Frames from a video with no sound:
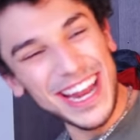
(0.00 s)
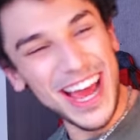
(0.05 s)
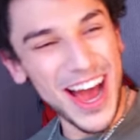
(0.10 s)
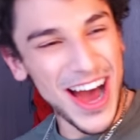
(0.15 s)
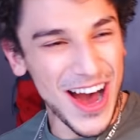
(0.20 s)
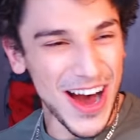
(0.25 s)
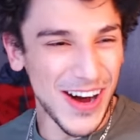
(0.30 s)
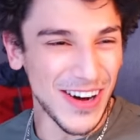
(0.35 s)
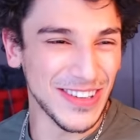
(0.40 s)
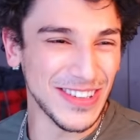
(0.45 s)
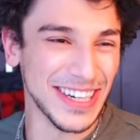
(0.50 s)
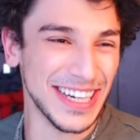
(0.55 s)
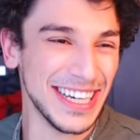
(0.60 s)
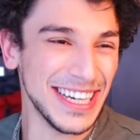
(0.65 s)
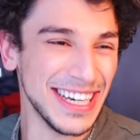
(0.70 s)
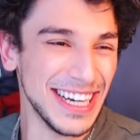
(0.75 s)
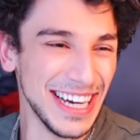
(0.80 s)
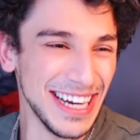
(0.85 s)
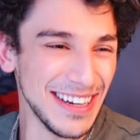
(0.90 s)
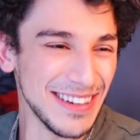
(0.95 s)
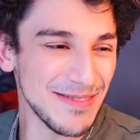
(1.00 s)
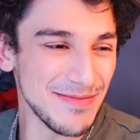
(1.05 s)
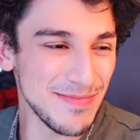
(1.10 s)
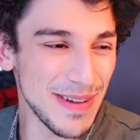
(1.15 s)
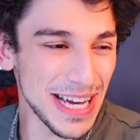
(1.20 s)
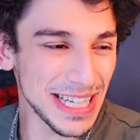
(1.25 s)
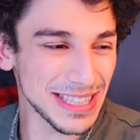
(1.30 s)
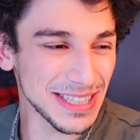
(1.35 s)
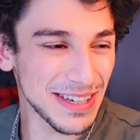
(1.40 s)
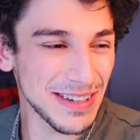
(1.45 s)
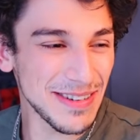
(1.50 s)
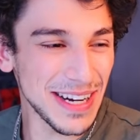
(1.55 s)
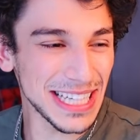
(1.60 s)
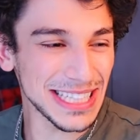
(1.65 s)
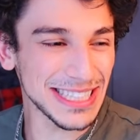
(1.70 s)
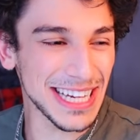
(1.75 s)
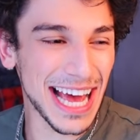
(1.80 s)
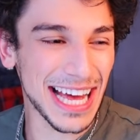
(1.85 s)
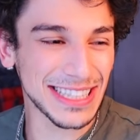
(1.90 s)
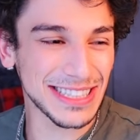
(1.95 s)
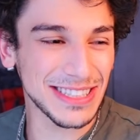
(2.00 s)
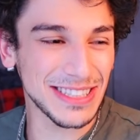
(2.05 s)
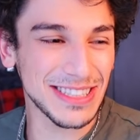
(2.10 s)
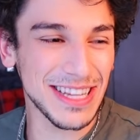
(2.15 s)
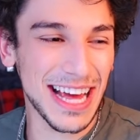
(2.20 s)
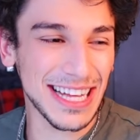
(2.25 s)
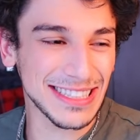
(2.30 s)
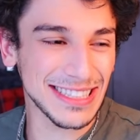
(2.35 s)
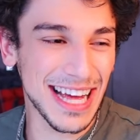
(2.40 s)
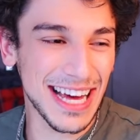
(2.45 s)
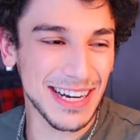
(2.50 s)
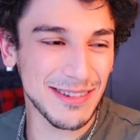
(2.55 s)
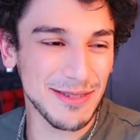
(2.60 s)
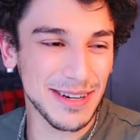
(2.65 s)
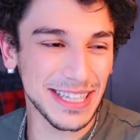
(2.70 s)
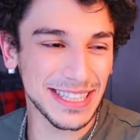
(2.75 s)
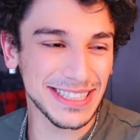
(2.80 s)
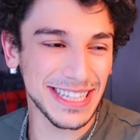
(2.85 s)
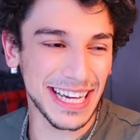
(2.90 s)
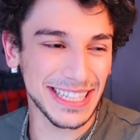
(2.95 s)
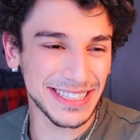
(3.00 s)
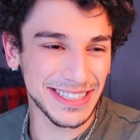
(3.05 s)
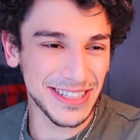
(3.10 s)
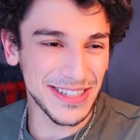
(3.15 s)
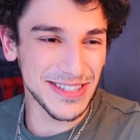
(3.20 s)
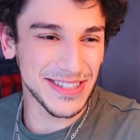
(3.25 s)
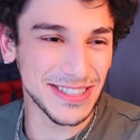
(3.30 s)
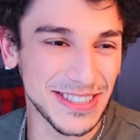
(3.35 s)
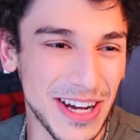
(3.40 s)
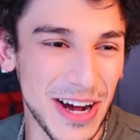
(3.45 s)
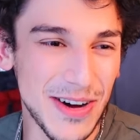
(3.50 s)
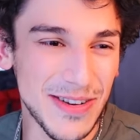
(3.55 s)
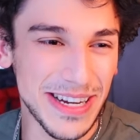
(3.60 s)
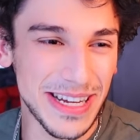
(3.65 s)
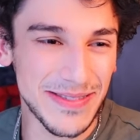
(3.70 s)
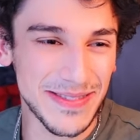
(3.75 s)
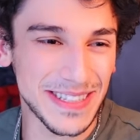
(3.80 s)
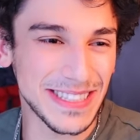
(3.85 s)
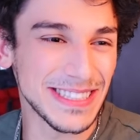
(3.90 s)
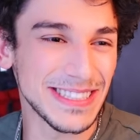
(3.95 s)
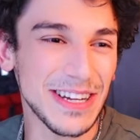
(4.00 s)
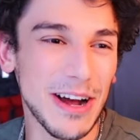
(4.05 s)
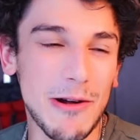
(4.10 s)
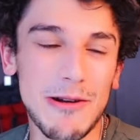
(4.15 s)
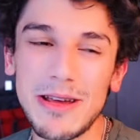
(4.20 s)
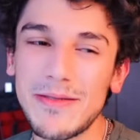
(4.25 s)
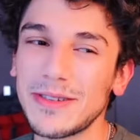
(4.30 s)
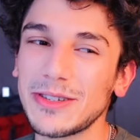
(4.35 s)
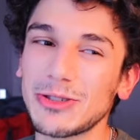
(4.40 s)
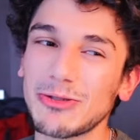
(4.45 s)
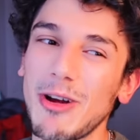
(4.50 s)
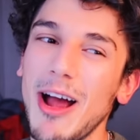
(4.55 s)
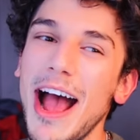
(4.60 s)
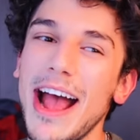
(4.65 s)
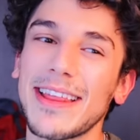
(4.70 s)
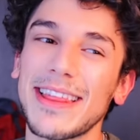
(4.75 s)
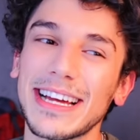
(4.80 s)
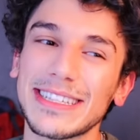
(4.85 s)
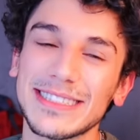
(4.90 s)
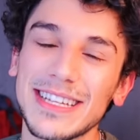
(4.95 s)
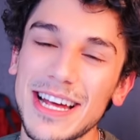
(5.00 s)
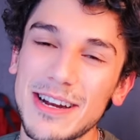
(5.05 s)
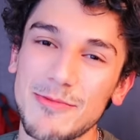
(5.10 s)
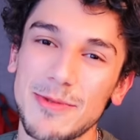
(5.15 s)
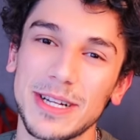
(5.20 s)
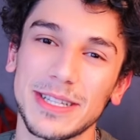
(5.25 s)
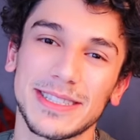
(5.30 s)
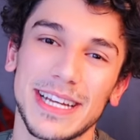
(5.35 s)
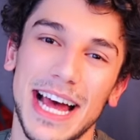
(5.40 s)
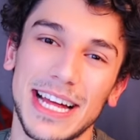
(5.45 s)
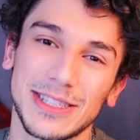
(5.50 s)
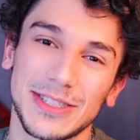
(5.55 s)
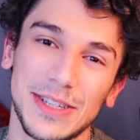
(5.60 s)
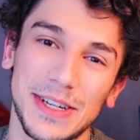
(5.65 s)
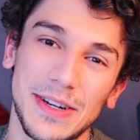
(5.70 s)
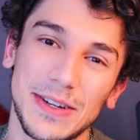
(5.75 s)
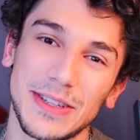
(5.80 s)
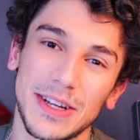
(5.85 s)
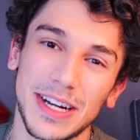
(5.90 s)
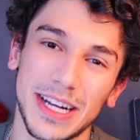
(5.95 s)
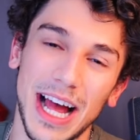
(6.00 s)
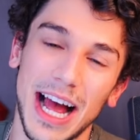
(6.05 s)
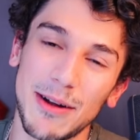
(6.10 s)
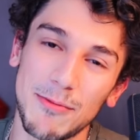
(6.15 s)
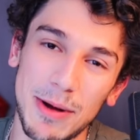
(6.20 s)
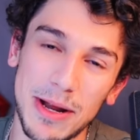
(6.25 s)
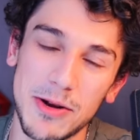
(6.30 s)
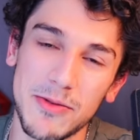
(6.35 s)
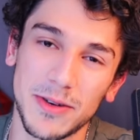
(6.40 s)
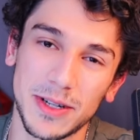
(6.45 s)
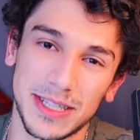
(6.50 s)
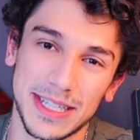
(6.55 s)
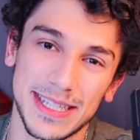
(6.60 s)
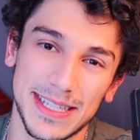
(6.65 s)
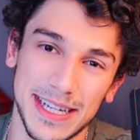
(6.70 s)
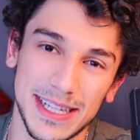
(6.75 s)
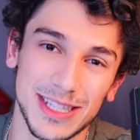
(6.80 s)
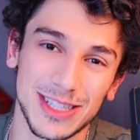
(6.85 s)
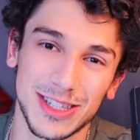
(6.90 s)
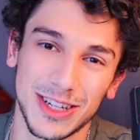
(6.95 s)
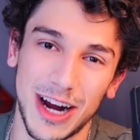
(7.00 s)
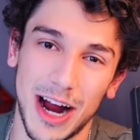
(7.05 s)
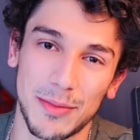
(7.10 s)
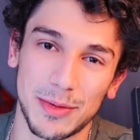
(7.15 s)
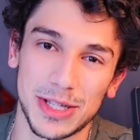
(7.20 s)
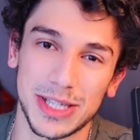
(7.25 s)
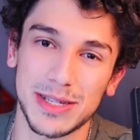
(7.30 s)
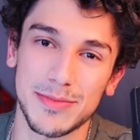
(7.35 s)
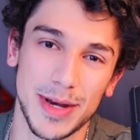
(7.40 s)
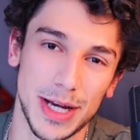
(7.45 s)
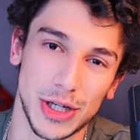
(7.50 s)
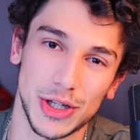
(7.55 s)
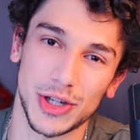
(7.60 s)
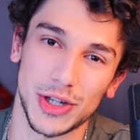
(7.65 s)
No! Bitch, what tattoo? That's not a real tattoo. Don't even try. That's not a real tattoo. Look, I went over to his Instagram just to make